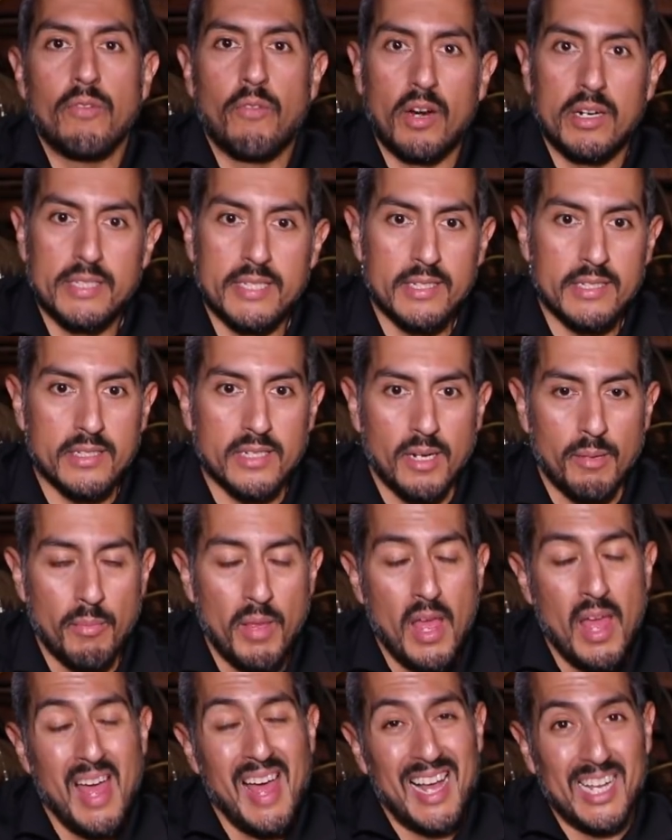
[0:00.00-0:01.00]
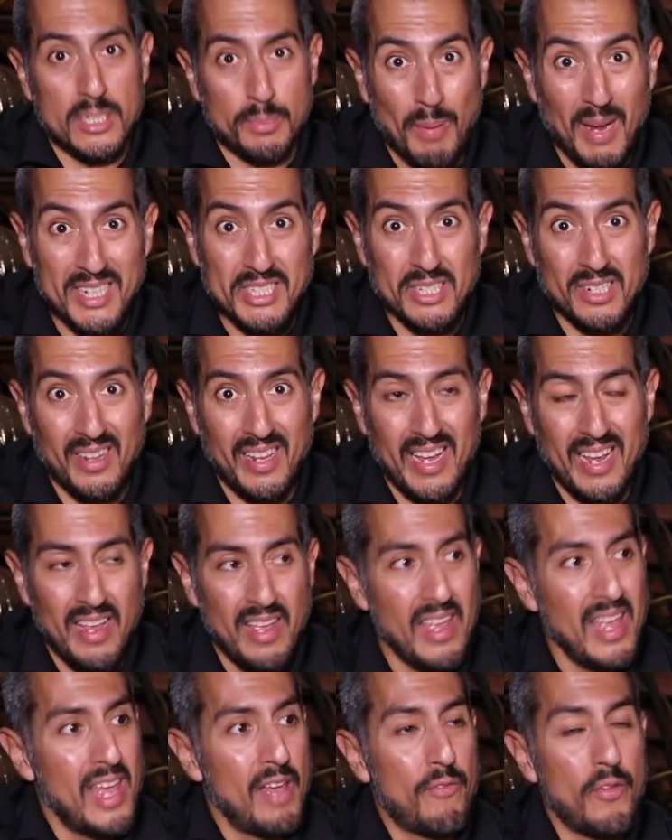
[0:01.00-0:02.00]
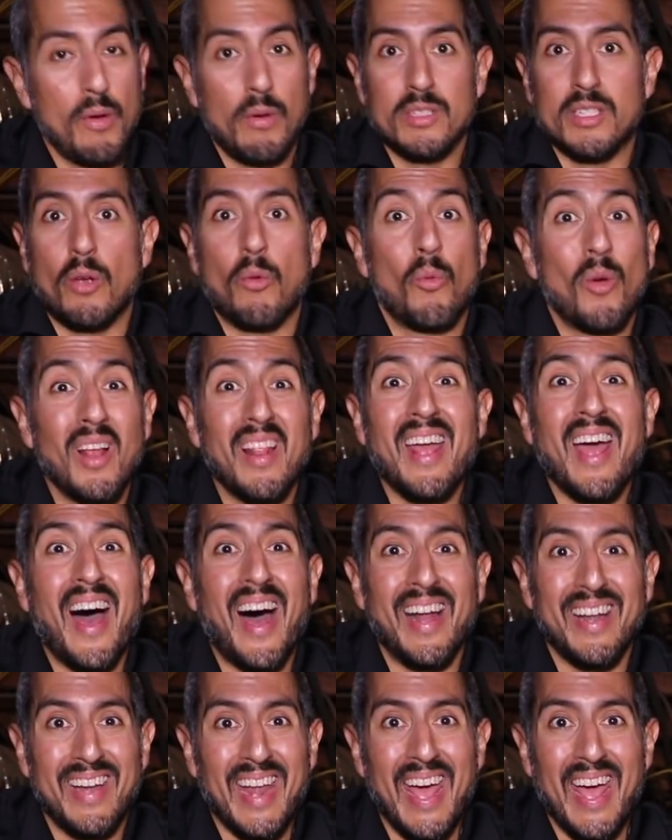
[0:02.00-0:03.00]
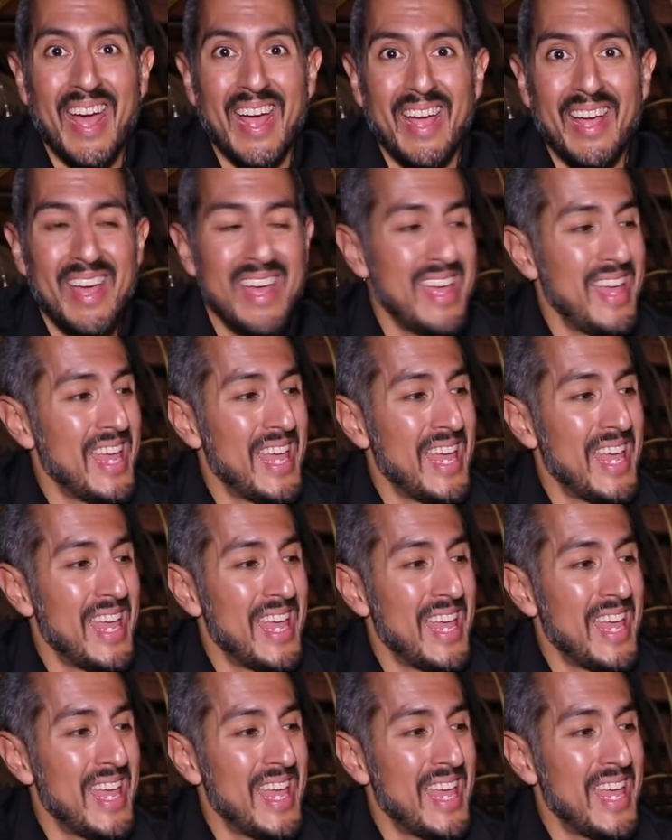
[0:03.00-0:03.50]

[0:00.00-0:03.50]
of our system, especially if it was a really hot day,